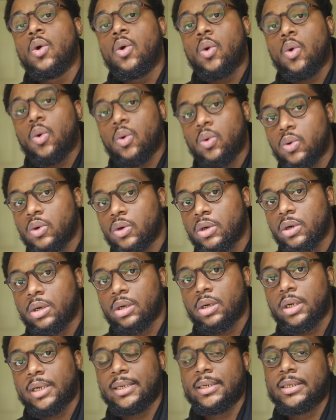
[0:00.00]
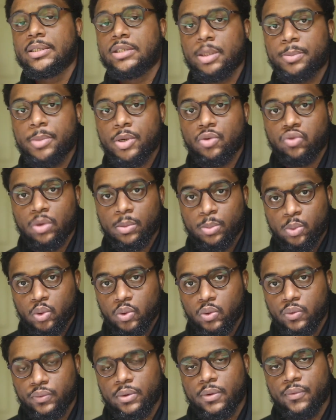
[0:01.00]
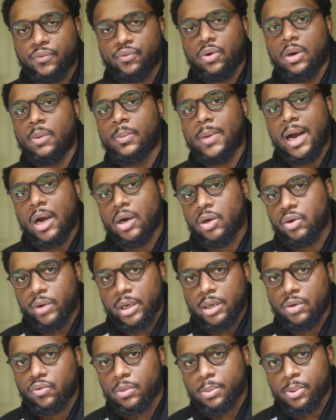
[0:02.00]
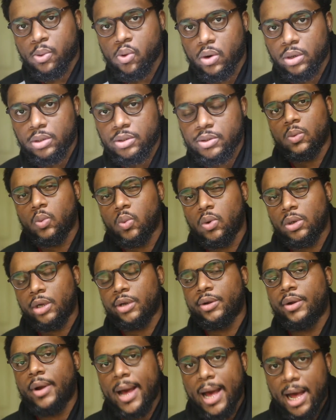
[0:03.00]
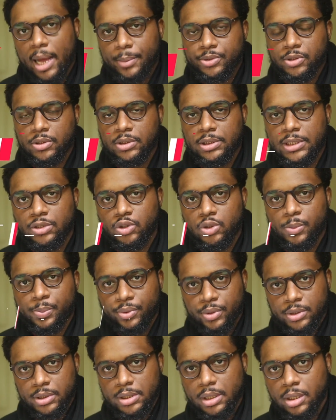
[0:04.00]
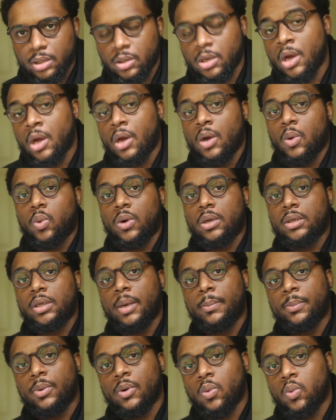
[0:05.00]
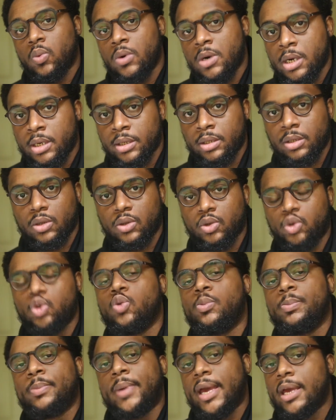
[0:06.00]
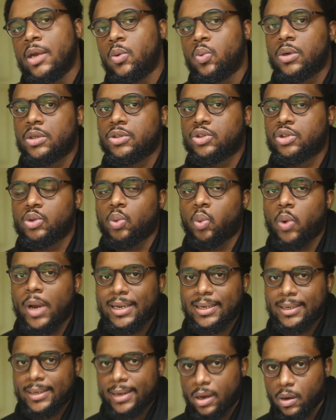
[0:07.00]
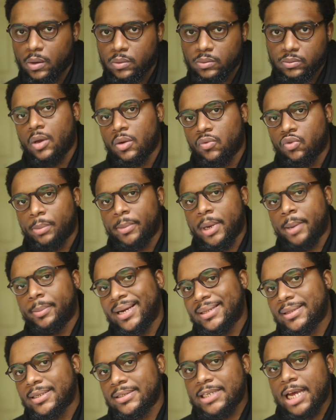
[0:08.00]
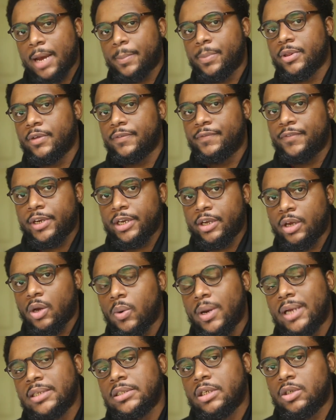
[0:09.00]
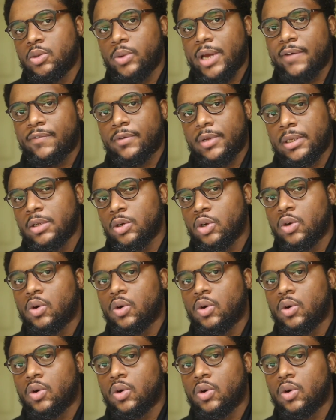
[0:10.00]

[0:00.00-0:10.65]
or it needs to be removed from our credit reports. What are your options as you proceed? Well, number one, you may want to wait it out. Remember at the top of the video, I said you have a little